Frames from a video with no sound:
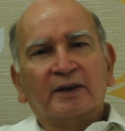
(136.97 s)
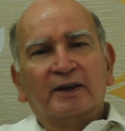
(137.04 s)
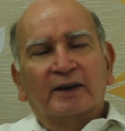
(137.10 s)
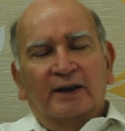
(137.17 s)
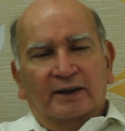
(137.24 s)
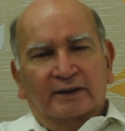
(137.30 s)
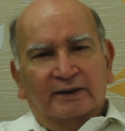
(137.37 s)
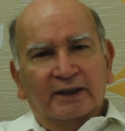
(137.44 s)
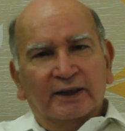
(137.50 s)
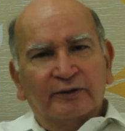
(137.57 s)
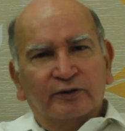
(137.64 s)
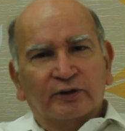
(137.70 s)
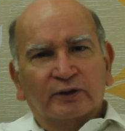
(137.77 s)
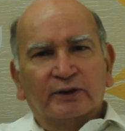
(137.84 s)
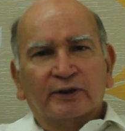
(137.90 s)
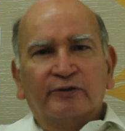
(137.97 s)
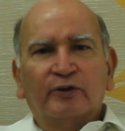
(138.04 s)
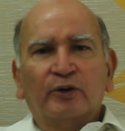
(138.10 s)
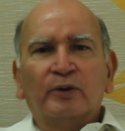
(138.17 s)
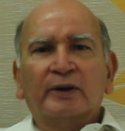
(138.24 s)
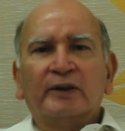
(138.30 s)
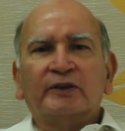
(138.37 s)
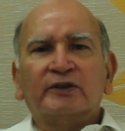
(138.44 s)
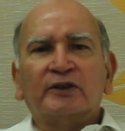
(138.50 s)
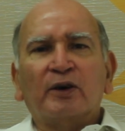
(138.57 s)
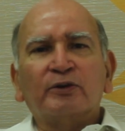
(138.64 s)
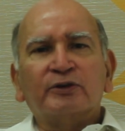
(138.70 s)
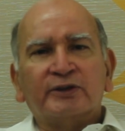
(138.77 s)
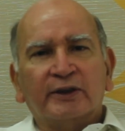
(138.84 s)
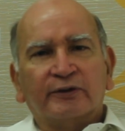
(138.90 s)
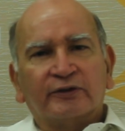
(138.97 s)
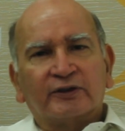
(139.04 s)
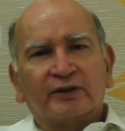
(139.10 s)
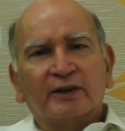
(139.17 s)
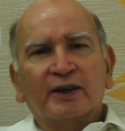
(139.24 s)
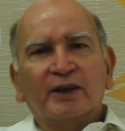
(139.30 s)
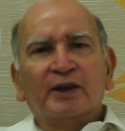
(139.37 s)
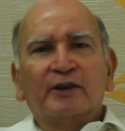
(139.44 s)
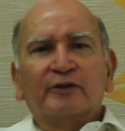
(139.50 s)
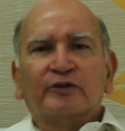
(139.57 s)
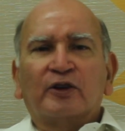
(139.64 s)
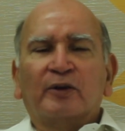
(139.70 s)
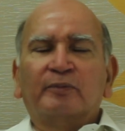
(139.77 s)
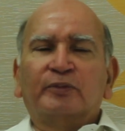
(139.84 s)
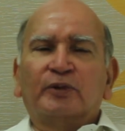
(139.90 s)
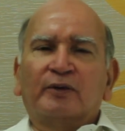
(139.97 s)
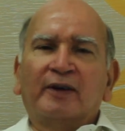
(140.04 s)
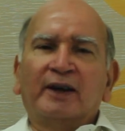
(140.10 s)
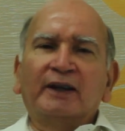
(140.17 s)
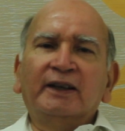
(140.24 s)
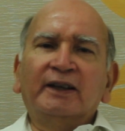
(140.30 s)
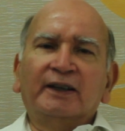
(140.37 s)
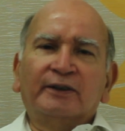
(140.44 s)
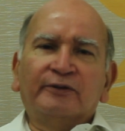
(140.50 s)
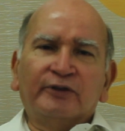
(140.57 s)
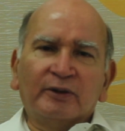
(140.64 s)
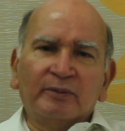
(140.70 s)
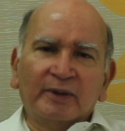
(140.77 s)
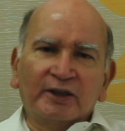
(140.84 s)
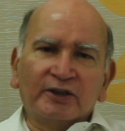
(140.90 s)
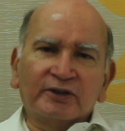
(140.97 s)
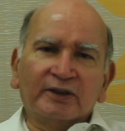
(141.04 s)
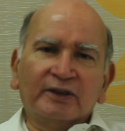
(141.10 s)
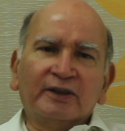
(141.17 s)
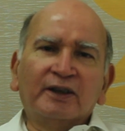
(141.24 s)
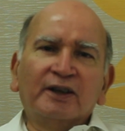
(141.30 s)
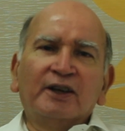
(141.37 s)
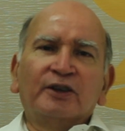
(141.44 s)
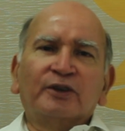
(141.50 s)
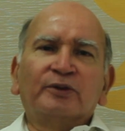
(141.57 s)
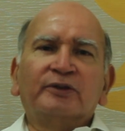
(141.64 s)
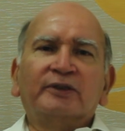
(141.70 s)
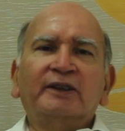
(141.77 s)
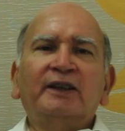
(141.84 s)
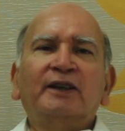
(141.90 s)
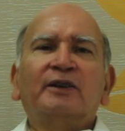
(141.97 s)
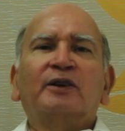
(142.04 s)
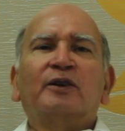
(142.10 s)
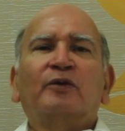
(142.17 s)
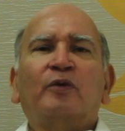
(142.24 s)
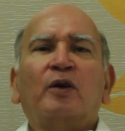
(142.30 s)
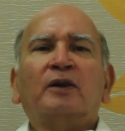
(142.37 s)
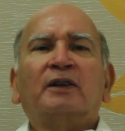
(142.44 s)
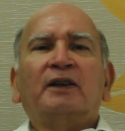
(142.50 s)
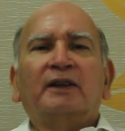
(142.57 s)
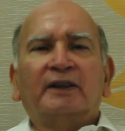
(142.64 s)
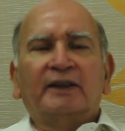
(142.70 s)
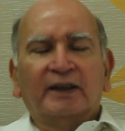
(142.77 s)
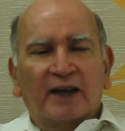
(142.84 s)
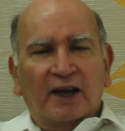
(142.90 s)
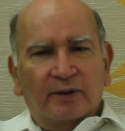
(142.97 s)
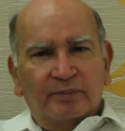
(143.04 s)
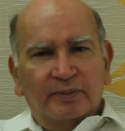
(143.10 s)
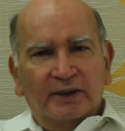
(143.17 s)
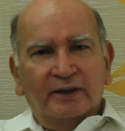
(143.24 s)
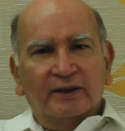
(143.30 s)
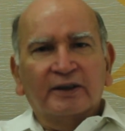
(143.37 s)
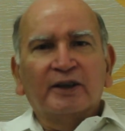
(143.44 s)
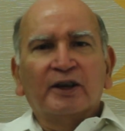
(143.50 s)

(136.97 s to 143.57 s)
And therefore the focus now shifts from providing information to seeing what learning happened,